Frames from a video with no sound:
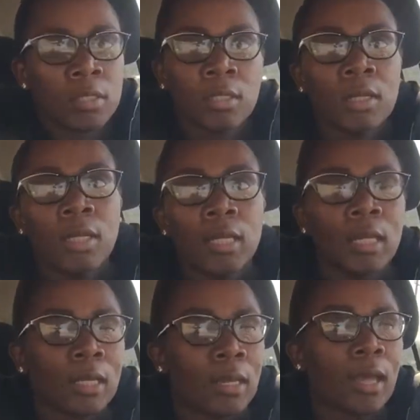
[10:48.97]

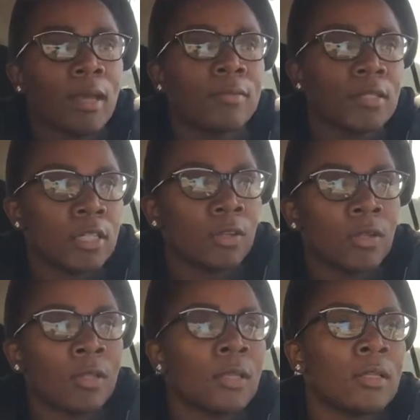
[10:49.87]
and I have to tell
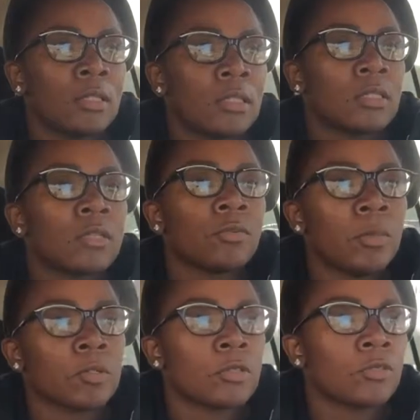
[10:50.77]
you that it is the
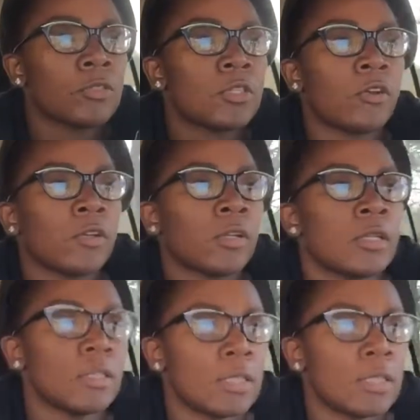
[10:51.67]
most retarded